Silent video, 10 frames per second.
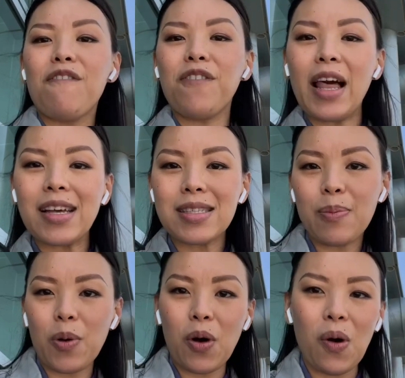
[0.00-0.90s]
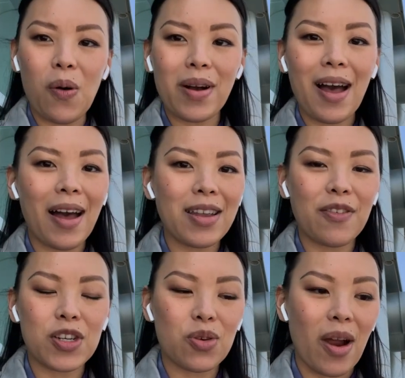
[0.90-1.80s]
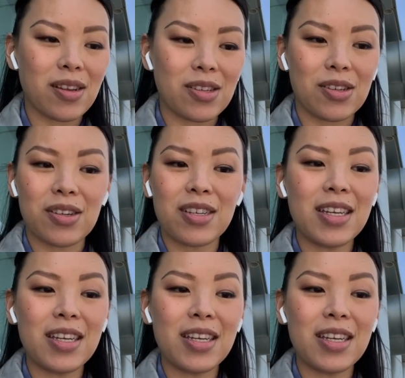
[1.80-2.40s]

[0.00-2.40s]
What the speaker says: flexible kind of a director.